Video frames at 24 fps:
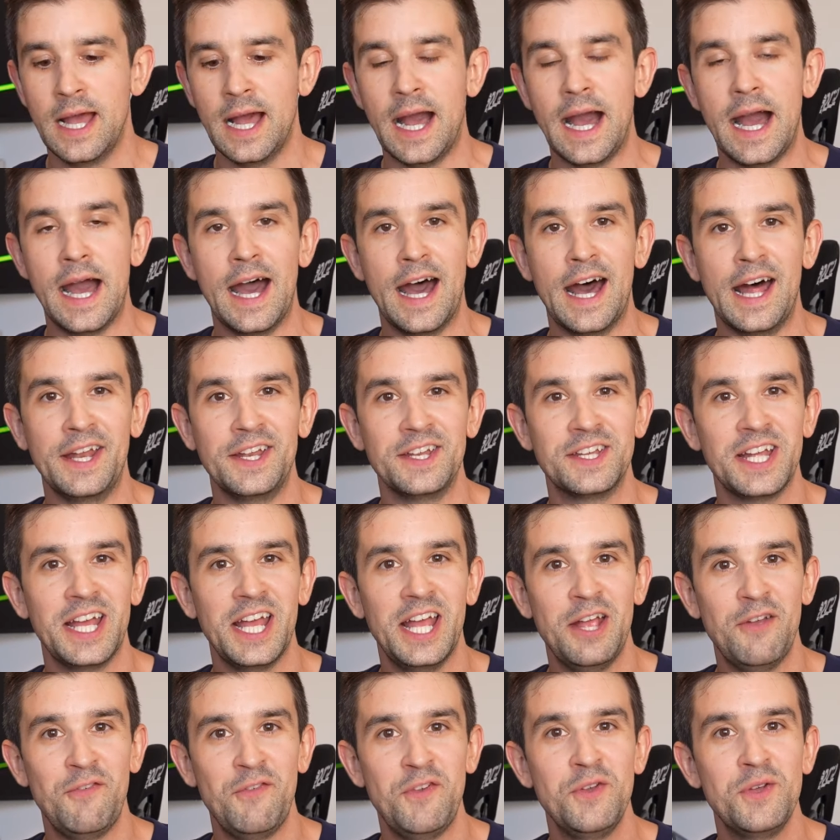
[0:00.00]
And
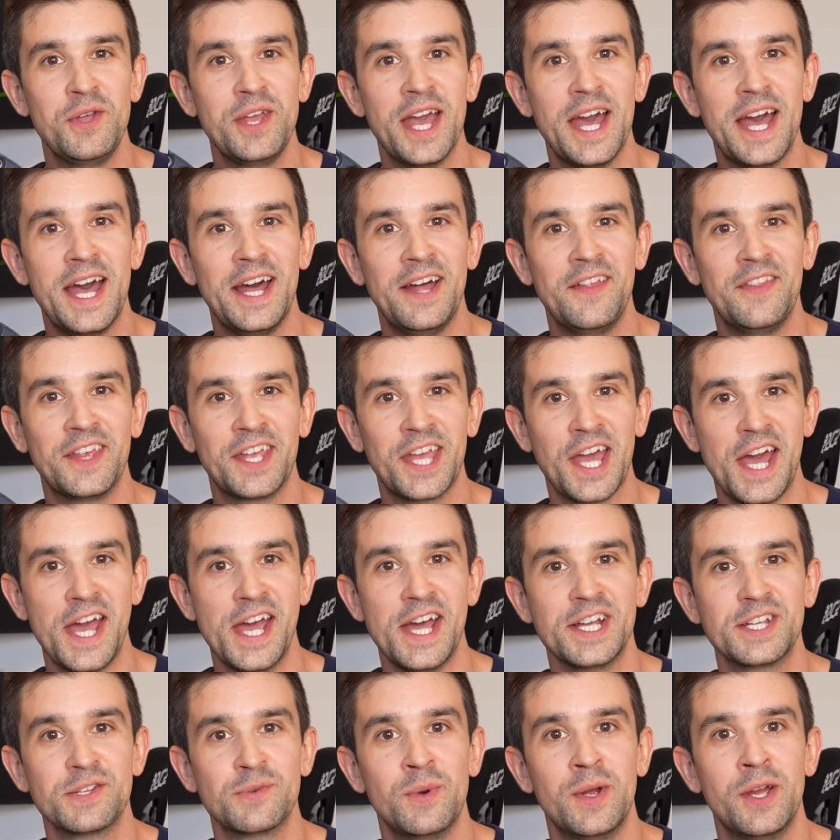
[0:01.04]
if you get the
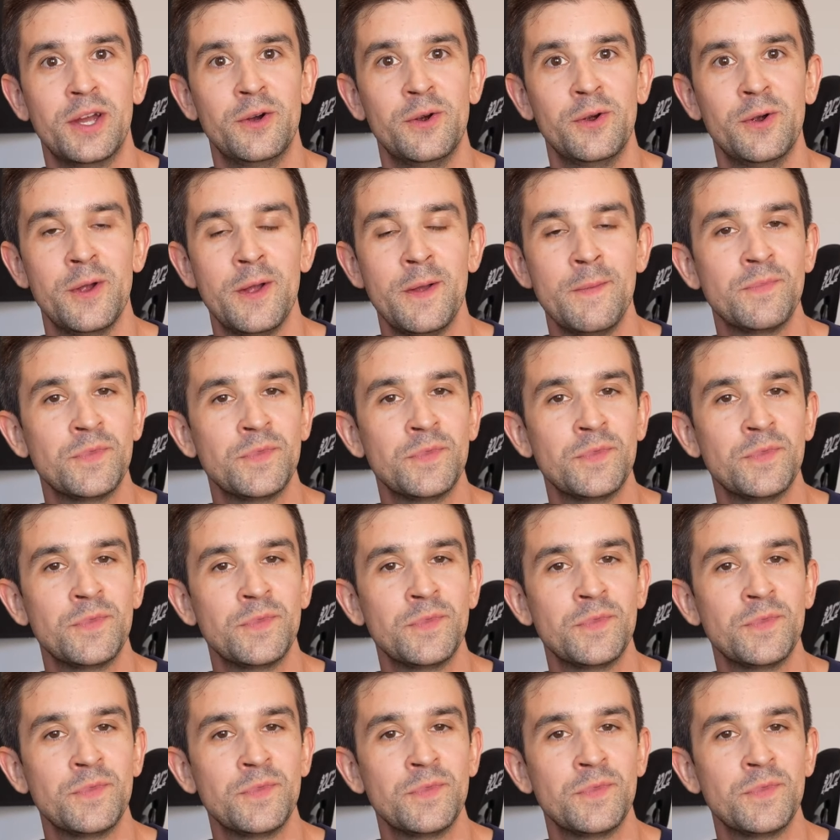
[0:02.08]
KS wheel,